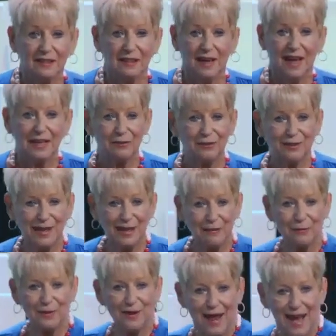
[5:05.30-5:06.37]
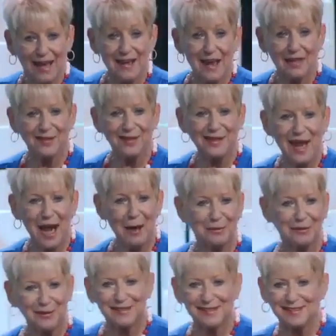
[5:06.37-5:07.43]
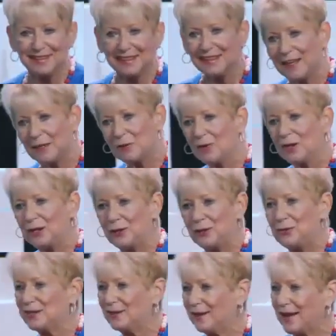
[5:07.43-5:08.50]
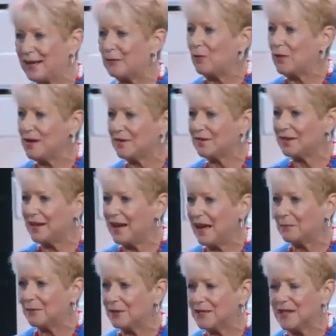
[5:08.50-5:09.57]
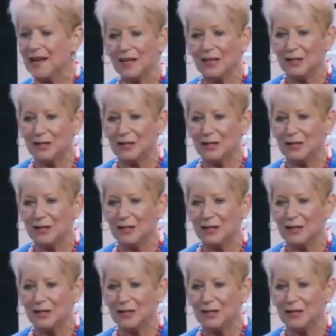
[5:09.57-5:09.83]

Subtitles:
I don't like when nothing happens. And I don't want you to like when nothing happens.